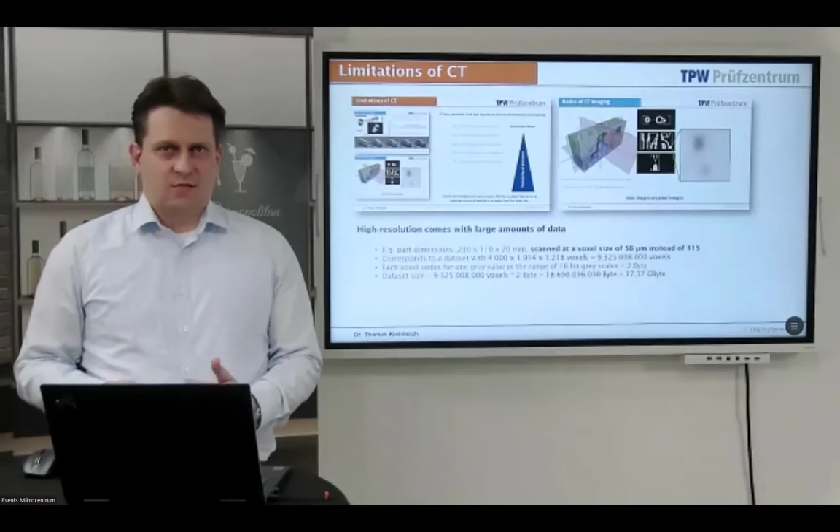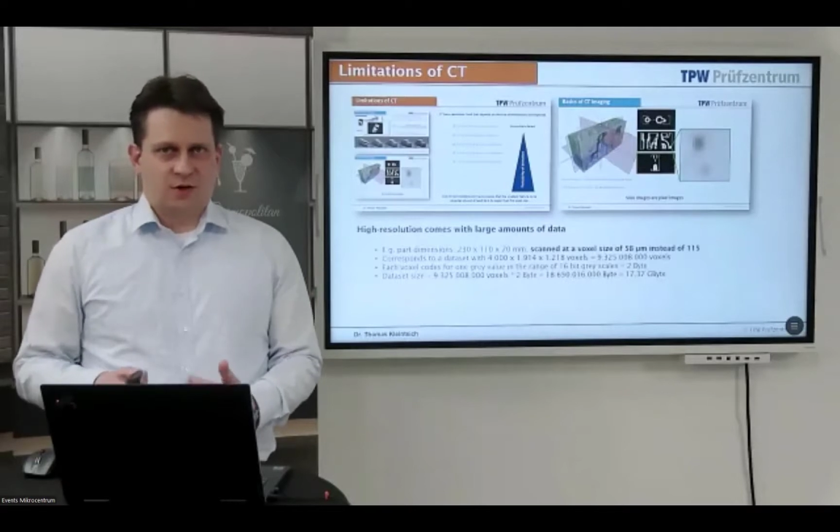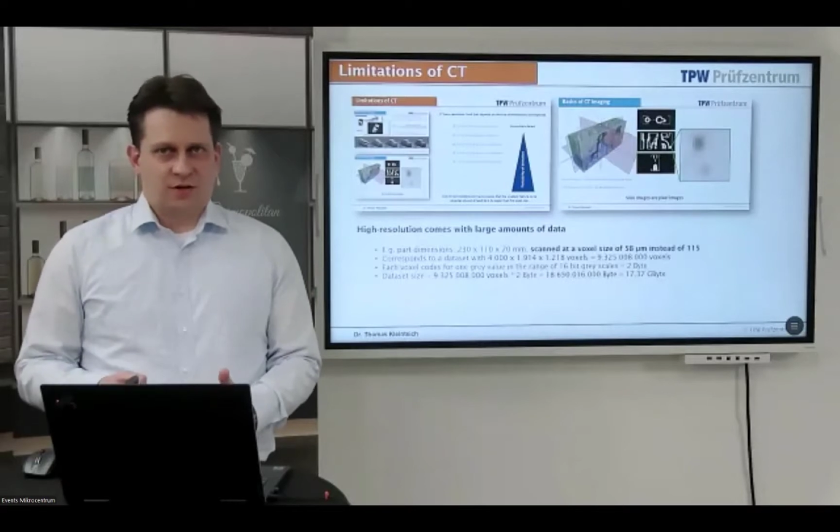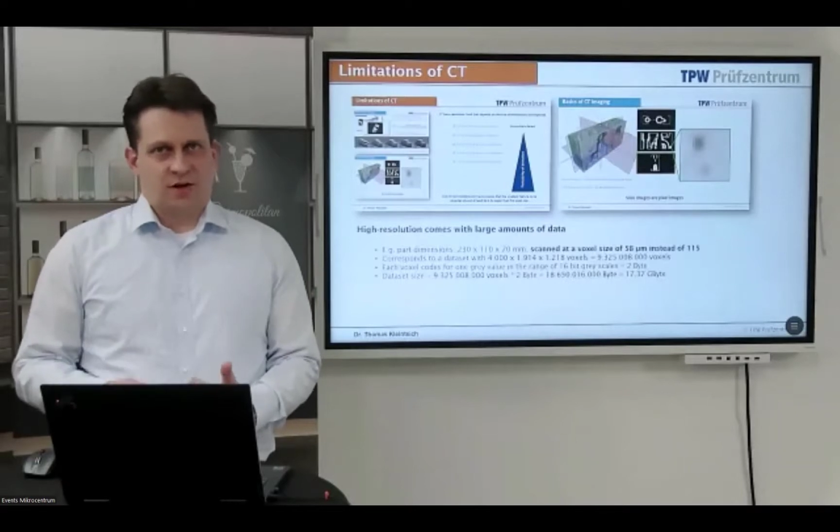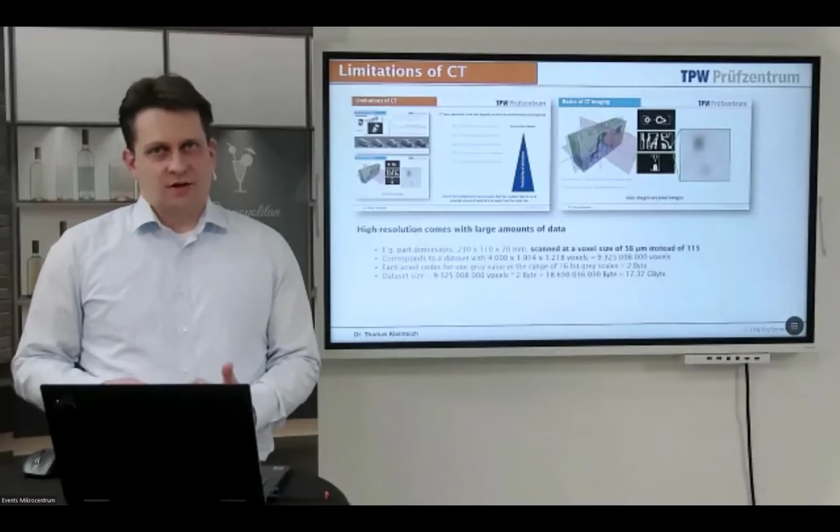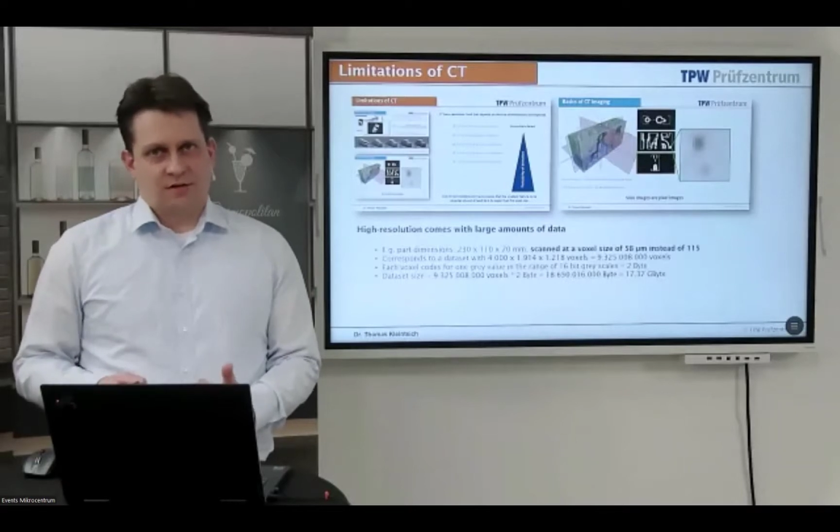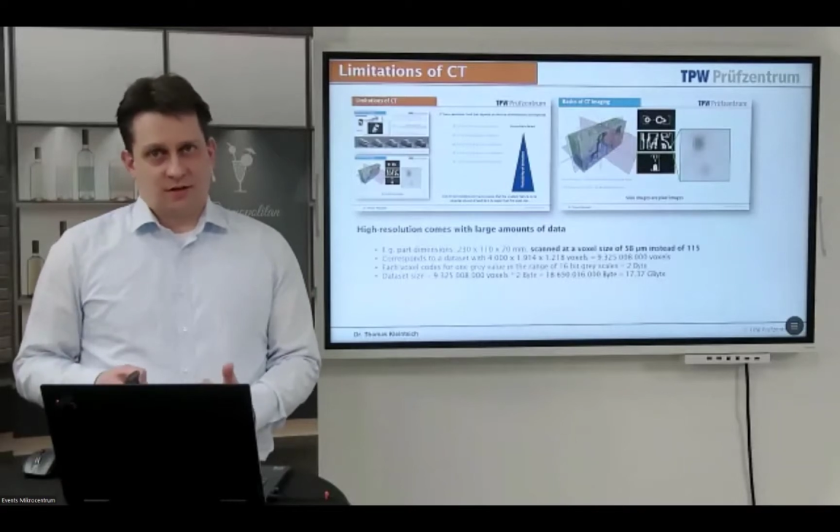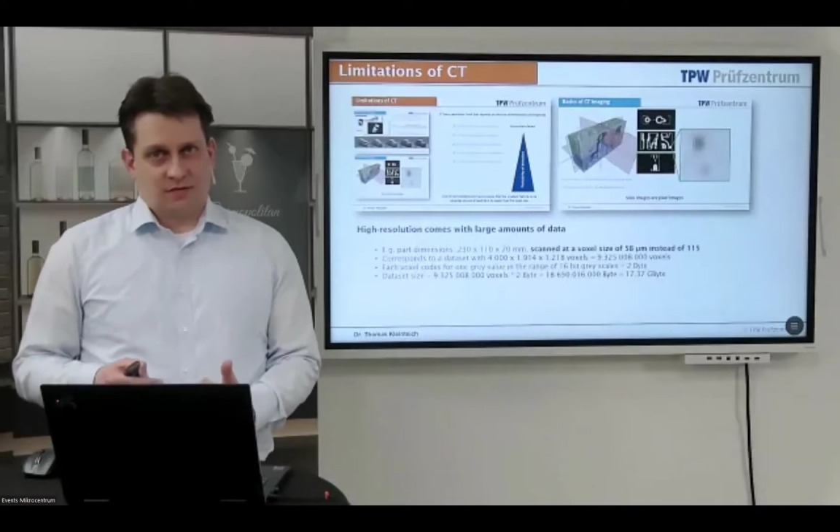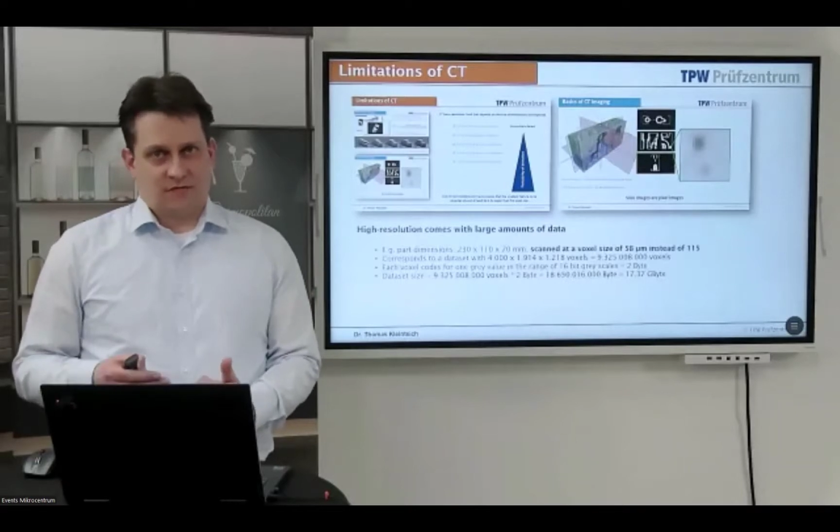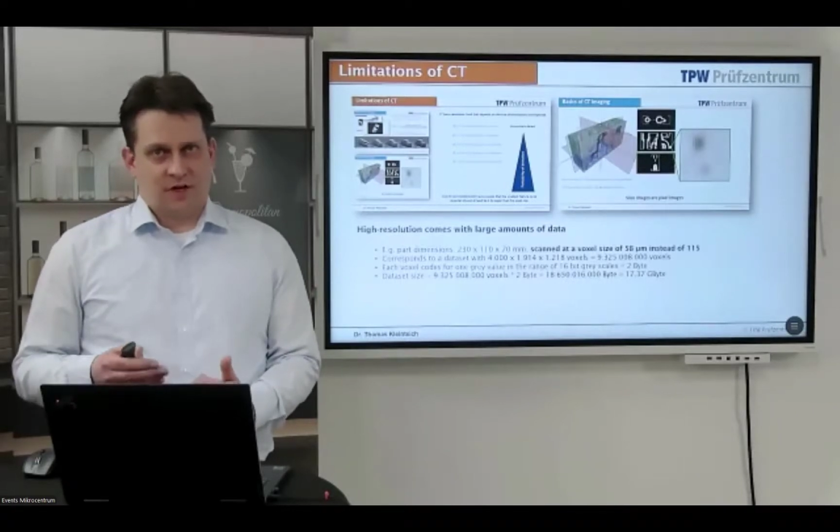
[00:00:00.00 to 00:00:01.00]

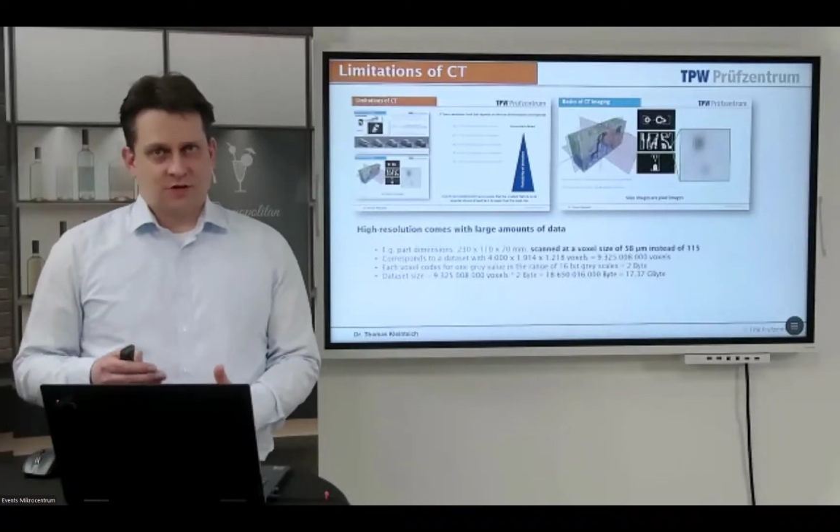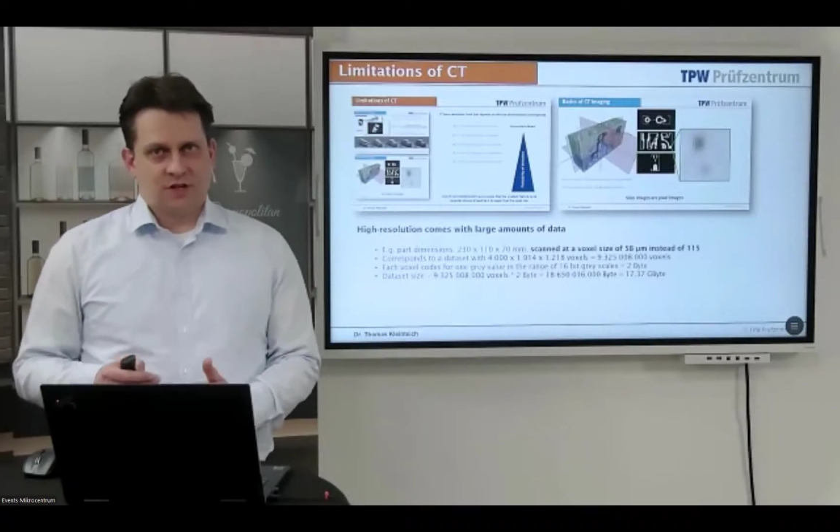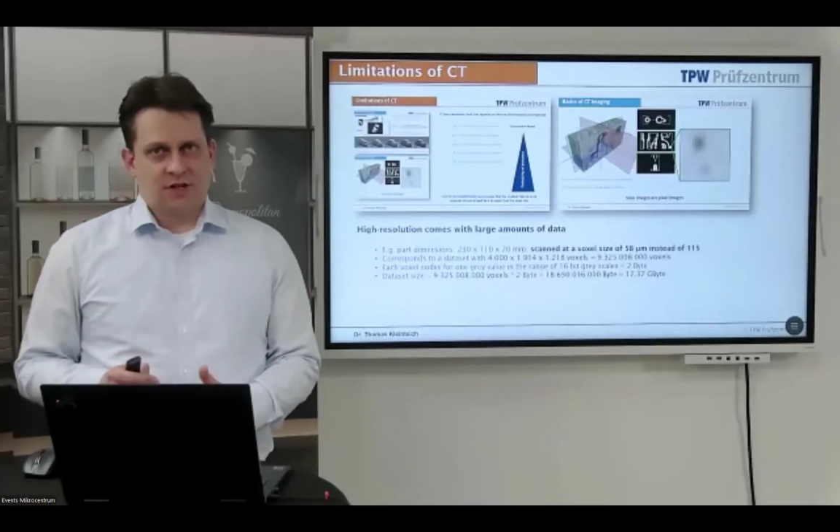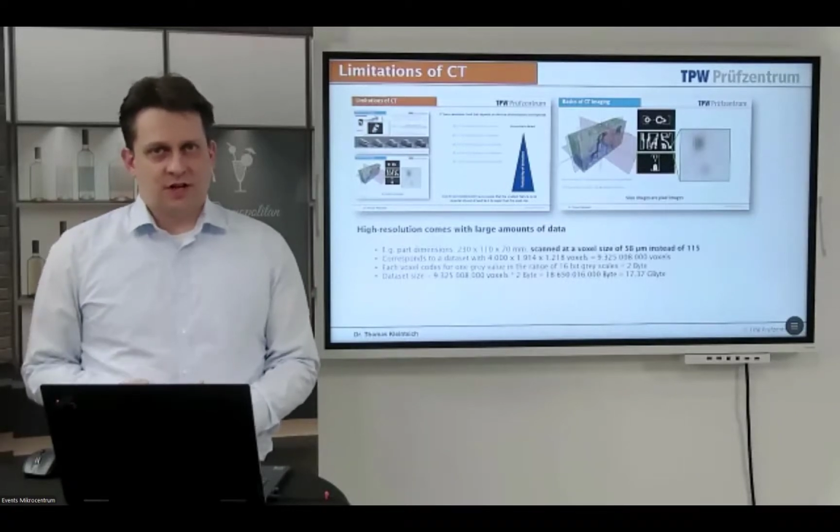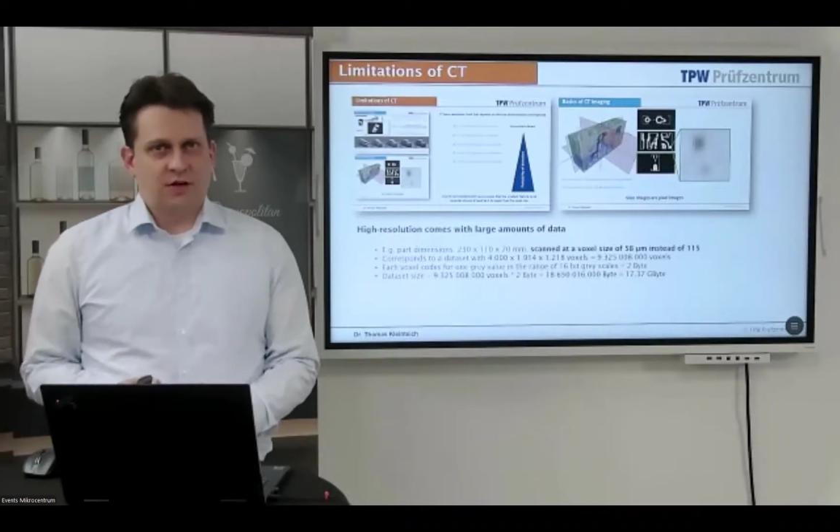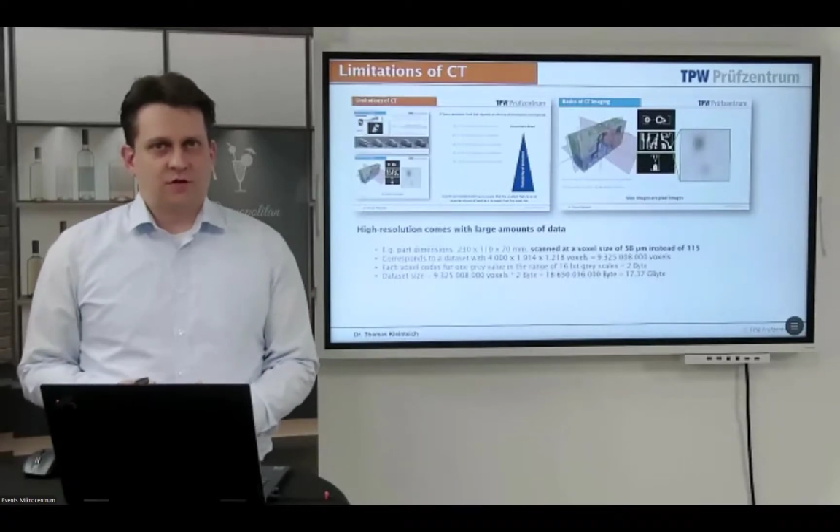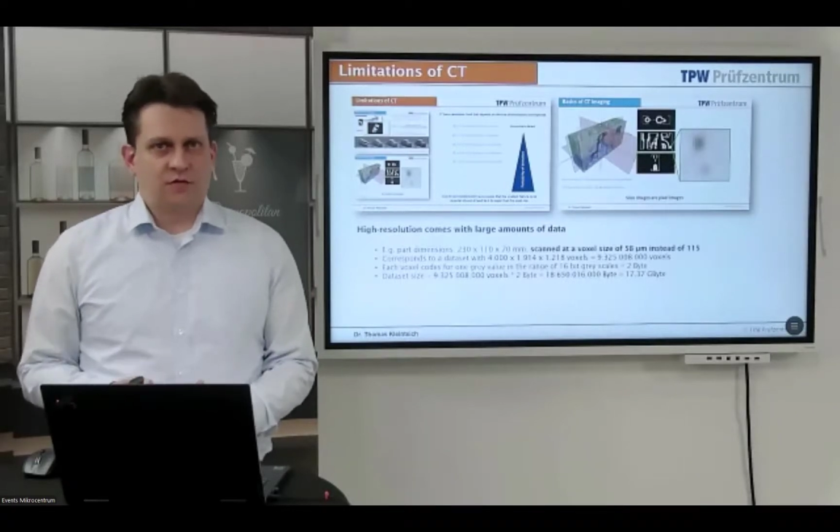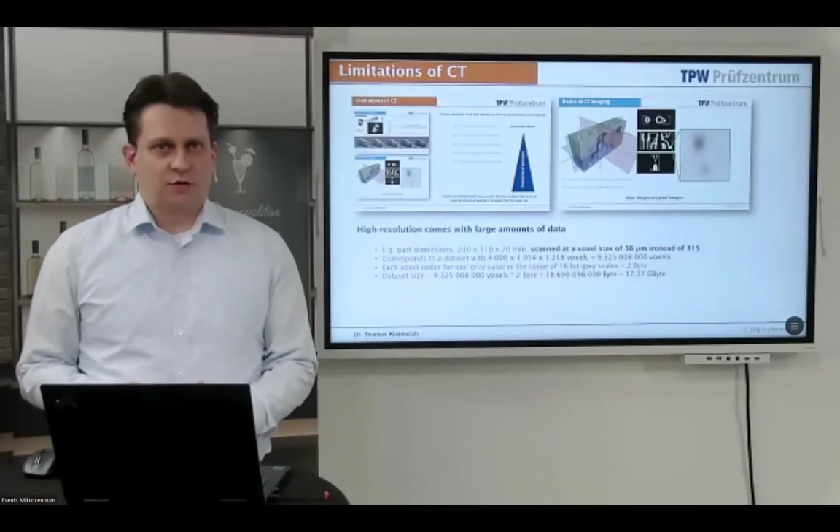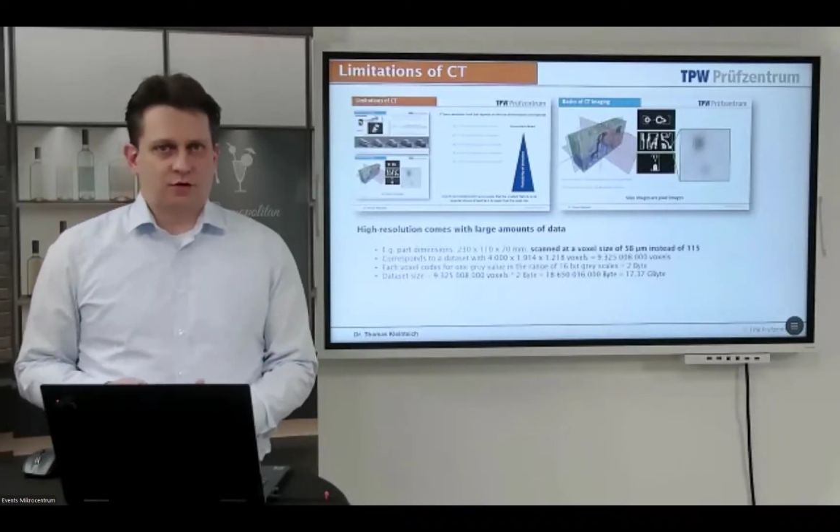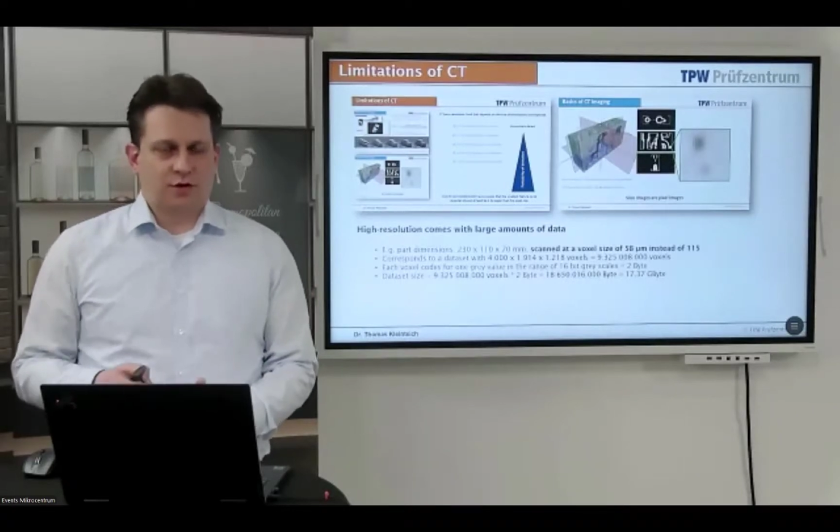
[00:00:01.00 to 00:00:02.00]

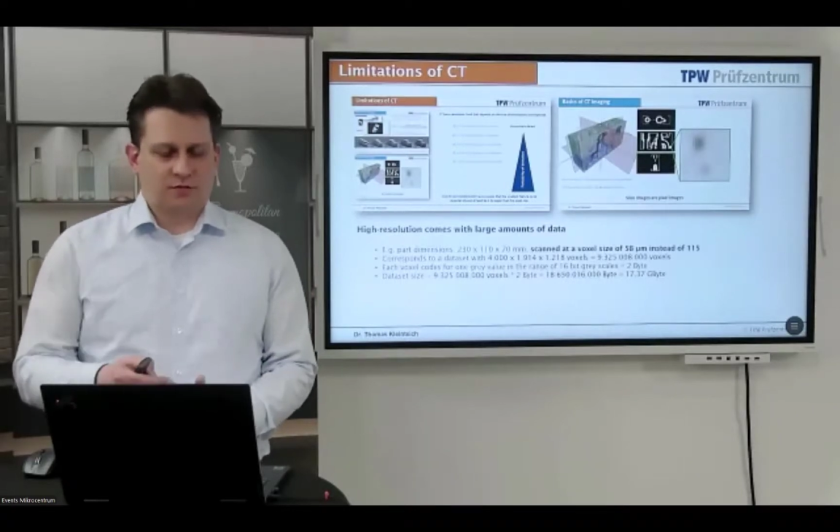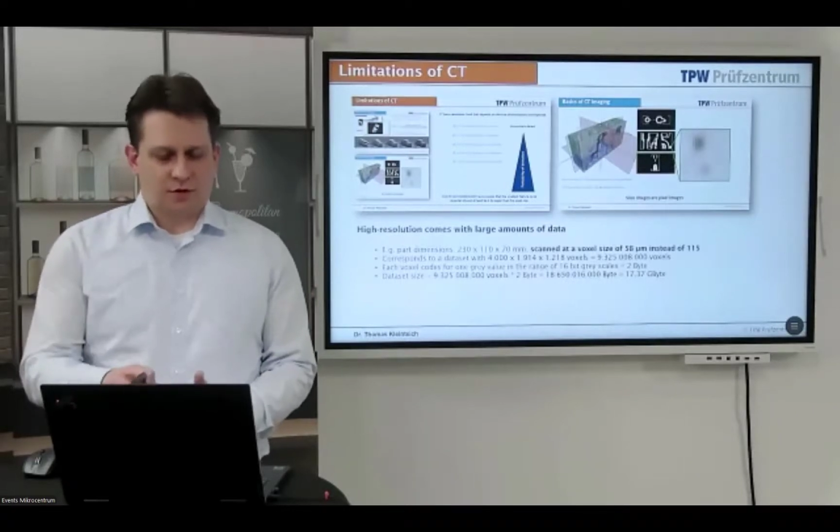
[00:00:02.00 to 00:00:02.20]
1,914